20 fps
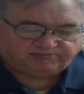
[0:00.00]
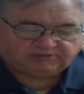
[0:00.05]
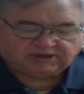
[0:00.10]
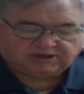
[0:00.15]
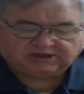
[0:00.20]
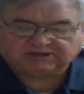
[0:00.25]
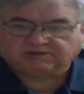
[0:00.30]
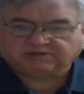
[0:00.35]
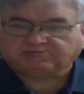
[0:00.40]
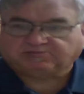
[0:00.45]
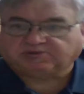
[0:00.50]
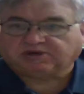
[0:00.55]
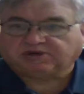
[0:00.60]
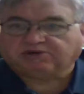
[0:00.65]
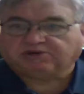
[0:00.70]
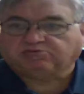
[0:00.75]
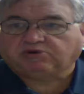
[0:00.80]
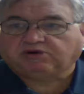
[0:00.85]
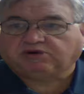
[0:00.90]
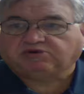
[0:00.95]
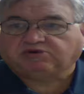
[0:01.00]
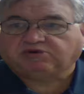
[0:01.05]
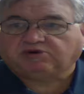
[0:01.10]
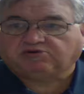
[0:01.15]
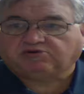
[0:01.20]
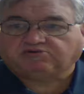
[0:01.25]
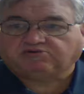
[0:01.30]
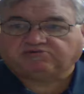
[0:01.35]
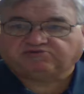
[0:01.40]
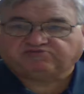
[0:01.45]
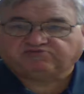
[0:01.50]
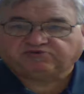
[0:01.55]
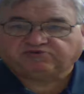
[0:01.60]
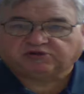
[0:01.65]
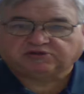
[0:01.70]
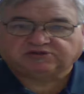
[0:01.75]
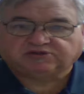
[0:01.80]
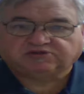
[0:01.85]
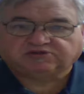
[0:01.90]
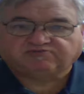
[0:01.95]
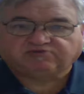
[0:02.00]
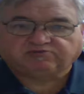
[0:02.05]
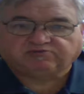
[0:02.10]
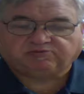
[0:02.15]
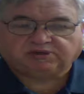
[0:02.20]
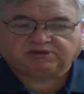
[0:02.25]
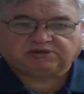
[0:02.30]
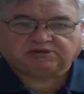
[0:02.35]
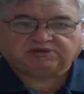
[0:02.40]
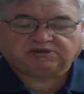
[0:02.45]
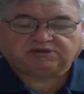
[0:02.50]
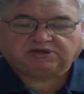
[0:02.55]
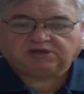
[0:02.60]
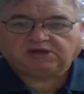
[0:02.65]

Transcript: It's a pretty well-known verse if you've been